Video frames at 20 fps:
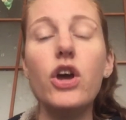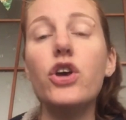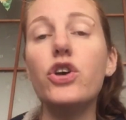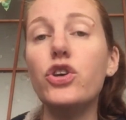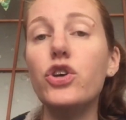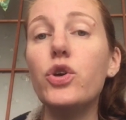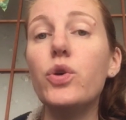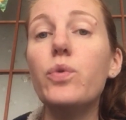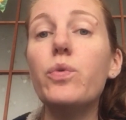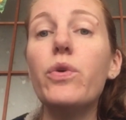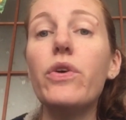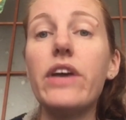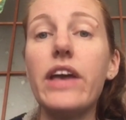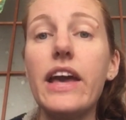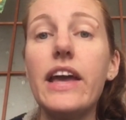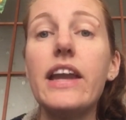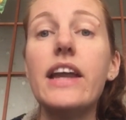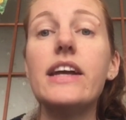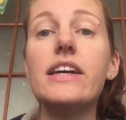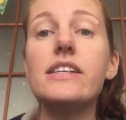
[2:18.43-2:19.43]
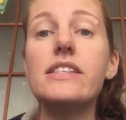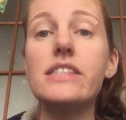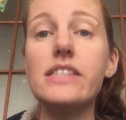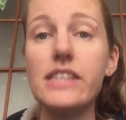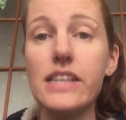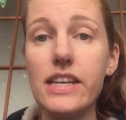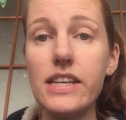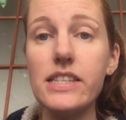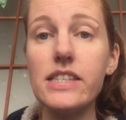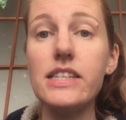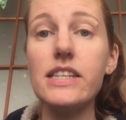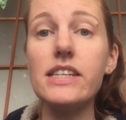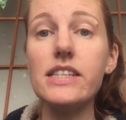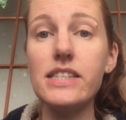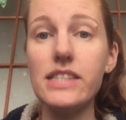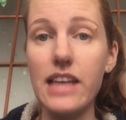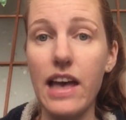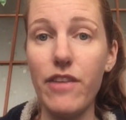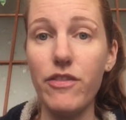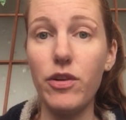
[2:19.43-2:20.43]
you will get
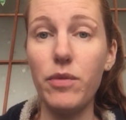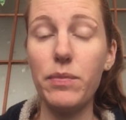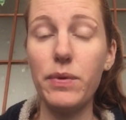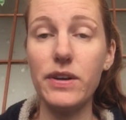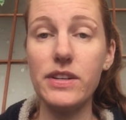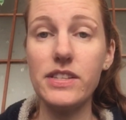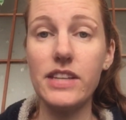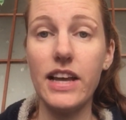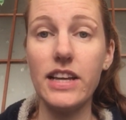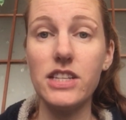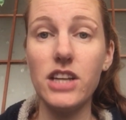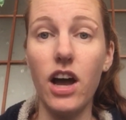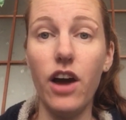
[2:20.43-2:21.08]
67%